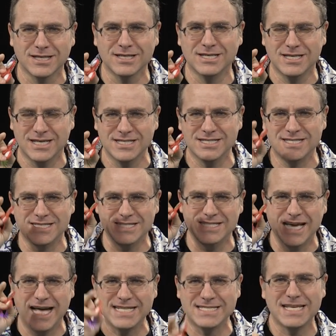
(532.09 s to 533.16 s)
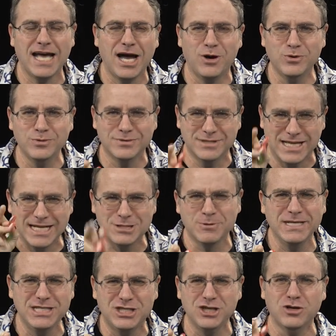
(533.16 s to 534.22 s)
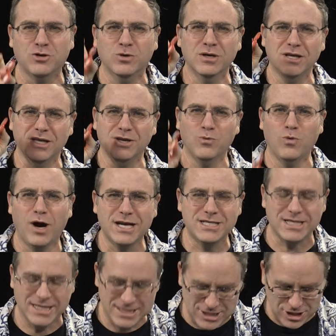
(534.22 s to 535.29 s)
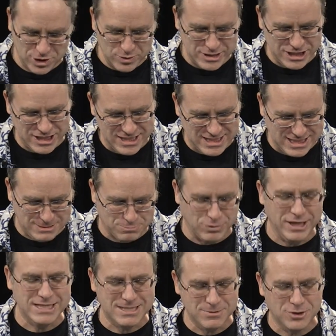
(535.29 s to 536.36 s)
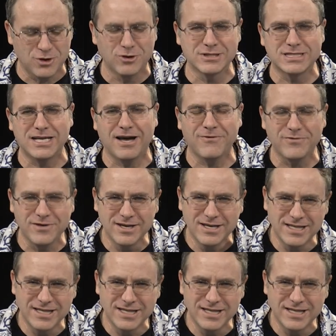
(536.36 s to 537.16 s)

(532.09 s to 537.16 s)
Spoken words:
Because that's what you do. You watch it. So she sprayed some cold stuff.